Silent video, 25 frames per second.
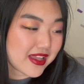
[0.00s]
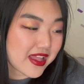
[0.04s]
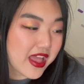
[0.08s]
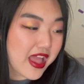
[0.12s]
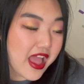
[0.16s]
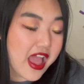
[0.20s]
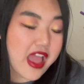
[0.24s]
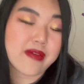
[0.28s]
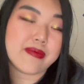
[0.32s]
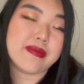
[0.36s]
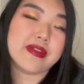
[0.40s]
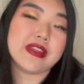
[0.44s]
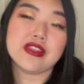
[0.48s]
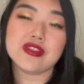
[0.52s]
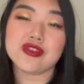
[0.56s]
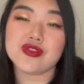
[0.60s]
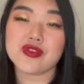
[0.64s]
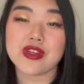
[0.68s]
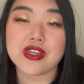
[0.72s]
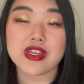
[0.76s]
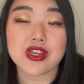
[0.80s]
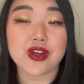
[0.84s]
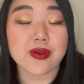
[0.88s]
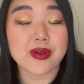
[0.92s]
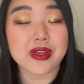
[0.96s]
I've been enjoying
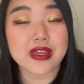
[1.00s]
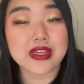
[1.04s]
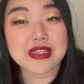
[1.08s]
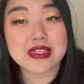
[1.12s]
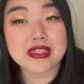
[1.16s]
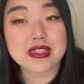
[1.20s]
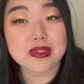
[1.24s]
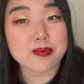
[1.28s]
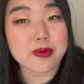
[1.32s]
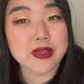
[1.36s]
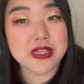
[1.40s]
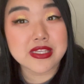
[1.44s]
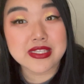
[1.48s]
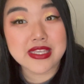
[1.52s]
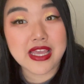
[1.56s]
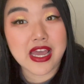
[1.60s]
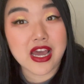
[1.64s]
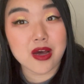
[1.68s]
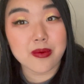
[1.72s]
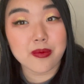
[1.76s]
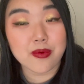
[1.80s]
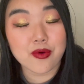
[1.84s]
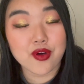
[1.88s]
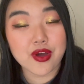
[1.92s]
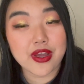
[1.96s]
going into Space
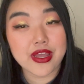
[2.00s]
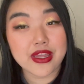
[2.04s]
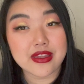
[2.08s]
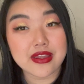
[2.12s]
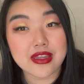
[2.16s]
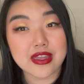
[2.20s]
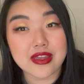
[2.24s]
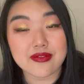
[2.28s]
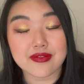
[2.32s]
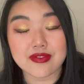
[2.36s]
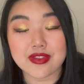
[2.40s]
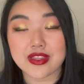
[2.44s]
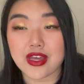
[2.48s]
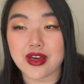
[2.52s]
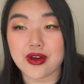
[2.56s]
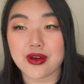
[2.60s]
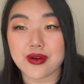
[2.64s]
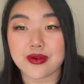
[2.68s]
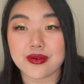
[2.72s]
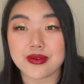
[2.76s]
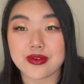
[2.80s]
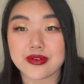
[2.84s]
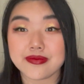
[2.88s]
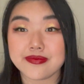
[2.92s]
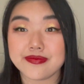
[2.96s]
Cowboy, even
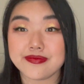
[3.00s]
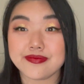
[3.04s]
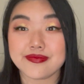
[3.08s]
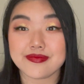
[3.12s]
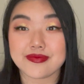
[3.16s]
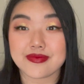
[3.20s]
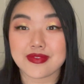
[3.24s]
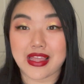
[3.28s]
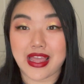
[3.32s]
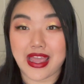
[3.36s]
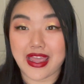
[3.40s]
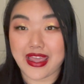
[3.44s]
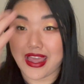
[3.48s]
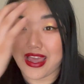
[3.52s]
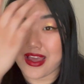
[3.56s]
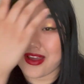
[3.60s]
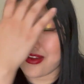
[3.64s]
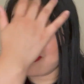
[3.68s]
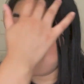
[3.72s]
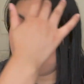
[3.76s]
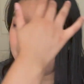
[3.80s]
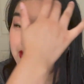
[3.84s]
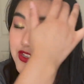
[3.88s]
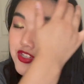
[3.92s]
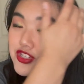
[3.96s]
though I have
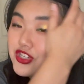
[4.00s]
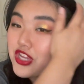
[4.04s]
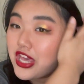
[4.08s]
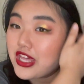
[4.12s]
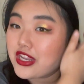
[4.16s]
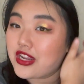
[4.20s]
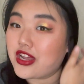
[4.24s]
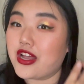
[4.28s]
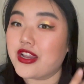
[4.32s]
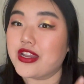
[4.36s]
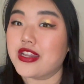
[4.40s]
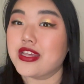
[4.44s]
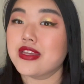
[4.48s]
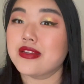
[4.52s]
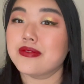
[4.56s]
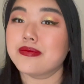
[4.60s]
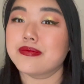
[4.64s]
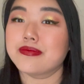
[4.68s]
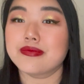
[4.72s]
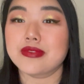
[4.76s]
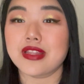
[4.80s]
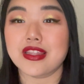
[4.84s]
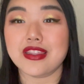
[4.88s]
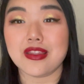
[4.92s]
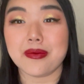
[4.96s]
shat on it
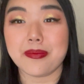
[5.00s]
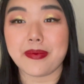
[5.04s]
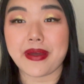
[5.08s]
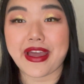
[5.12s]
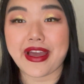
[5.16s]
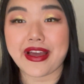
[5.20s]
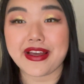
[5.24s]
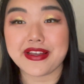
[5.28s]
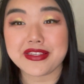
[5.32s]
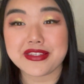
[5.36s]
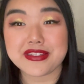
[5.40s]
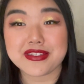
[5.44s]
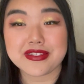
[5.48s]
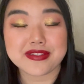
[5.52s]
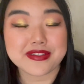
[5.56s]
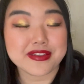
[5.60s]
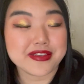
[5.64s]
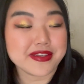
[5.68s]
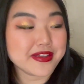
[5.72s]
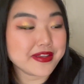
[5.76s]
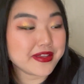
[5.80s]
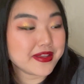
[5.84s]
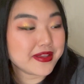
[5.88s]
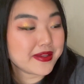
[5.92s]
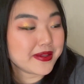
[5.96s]
in the past.
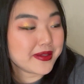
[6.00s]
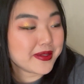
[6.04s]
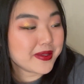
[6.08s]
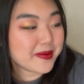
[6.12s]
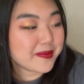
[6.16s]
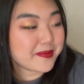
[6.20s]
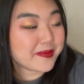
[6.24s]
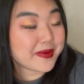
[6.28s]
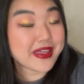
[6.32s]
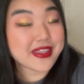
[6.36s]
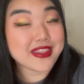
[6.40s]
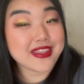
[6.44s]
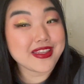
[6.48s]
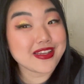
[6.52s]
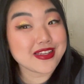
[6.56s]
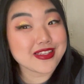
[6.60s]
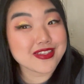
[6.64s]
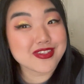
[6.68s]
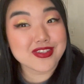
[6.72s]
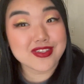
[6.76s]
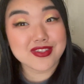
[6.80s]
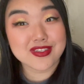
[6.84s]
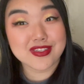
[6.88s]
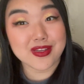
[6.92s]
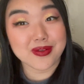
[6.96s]
But I think it's
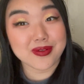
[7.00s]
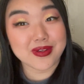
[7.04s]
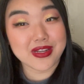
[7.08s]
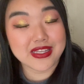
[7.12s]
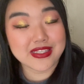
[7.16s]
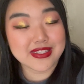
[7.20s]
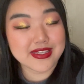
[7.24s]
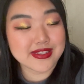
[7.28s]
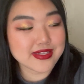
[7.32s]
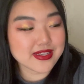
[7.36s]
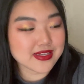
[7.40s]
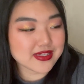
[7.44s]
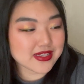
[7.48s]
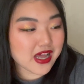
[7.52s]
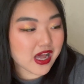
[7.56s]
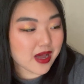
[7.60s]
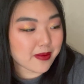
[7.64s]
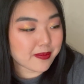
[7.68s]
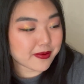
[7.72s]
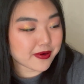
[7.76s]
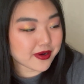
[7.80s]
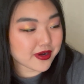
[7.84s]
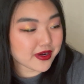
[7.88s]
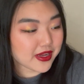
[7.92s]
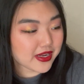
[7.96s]
just so nice as a
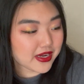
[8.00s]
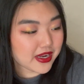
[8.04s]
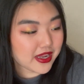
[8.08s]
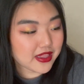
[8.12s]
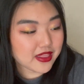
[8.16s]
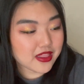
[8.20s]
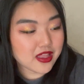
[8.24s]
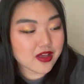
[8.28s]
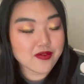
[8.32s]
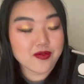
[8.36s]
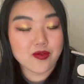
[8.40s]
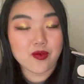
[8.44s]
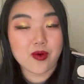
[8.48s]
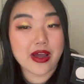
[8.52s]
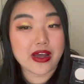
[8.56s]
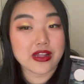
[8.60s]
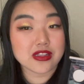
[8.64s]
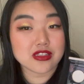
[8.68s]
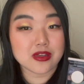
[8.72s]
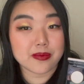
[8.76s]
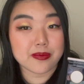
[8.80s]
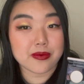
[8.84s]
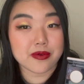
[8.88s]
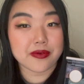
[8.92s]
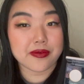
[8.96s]
topper, and I love Wild
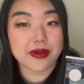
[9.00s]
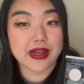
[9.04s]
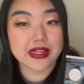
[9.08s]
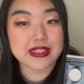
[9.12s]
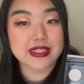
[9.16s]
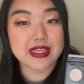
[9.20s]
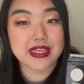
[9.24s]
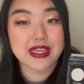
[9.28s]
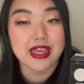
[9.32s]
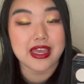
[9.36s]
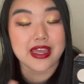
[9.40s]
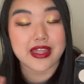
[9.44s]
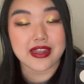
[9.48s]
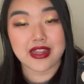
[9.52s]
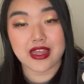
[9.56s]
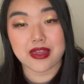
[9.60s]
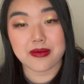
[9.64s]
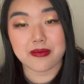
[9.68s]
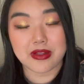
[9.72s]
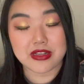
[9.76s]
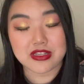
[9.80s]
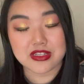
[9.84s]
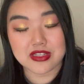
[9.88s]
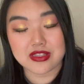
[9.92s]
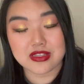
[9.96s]
Dipper Rides Again. I
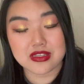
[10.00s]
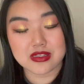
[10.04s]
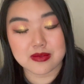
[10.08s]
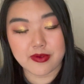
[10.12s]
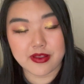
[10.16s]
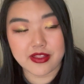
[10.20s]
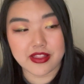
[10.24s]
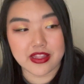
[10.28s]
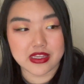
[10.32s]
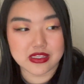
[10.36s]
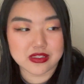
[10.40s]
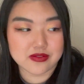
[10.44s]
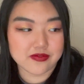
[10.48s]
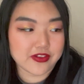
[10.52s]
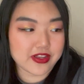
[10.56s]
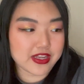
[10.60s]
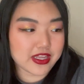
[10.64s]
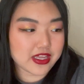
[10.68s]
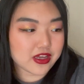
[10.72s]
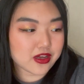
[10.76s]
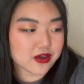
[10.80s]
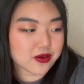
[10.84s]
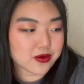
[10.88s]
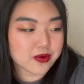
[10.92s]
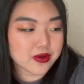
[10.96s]
mentioned this in my last
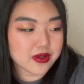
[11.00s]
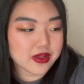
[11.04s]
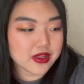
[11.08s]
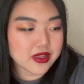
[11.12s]
video.